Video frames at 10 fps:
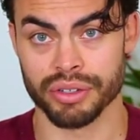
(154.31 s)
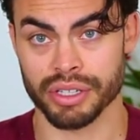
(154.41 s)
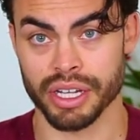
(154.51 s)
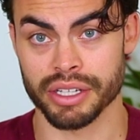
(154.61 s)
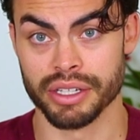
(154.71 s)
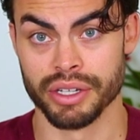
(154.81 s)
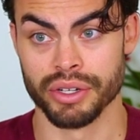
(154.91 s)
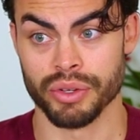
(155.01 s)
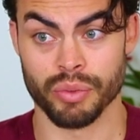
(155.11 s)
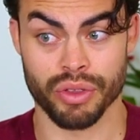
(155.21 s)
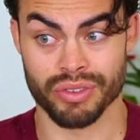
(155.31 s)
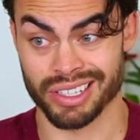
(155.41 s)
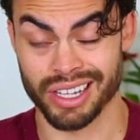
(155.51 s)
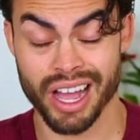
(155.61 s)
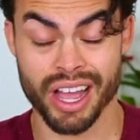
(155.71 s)
Okay, whether
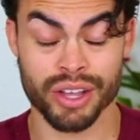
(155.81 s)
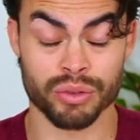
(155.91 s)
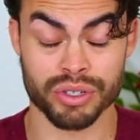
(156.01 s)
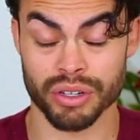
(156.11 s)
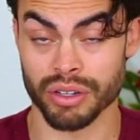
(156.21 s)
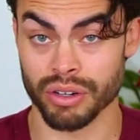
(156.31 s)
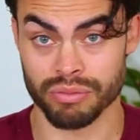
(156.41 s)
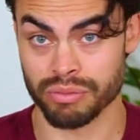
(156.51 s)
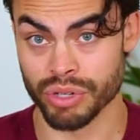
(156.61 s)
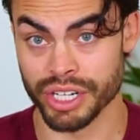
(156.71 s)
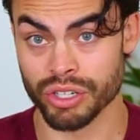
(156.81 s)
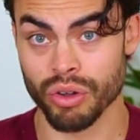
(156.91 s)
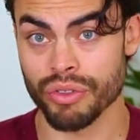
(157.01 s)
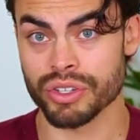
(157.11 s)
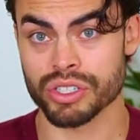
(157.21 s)
it's a guy or a pretty
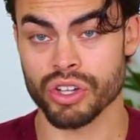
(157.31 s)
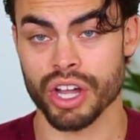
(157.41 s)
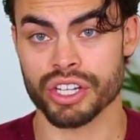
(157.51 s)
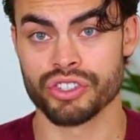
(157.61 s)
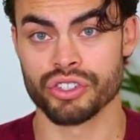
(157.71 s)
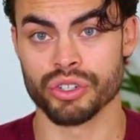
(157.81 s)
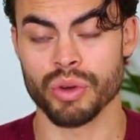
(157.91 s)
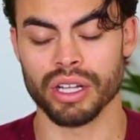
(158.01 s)
girl that they're talking to,